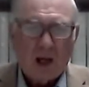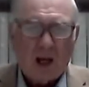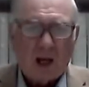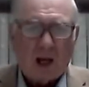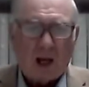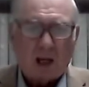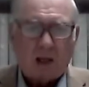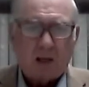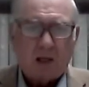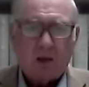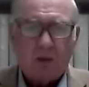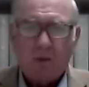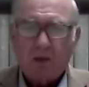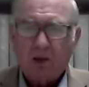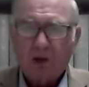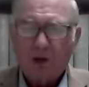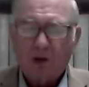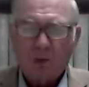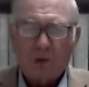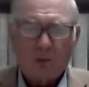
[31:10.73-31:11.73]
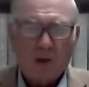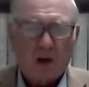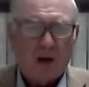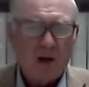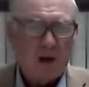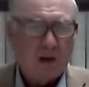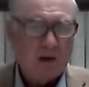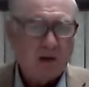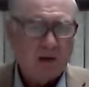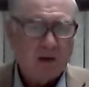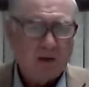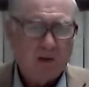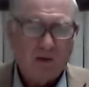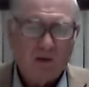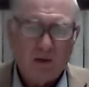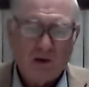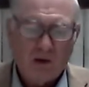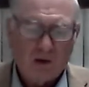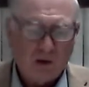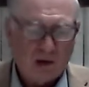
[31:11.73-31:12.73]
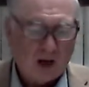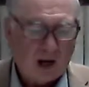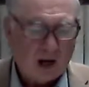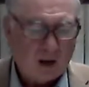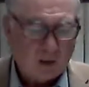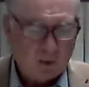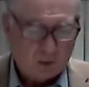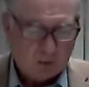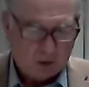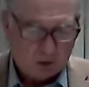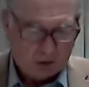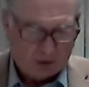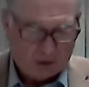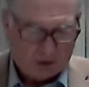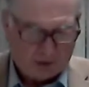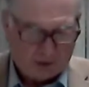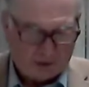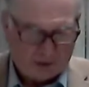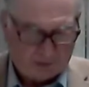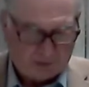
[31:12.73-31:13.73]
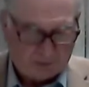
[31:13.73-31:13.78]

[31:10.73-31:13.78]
and he wants to reign in the entire world.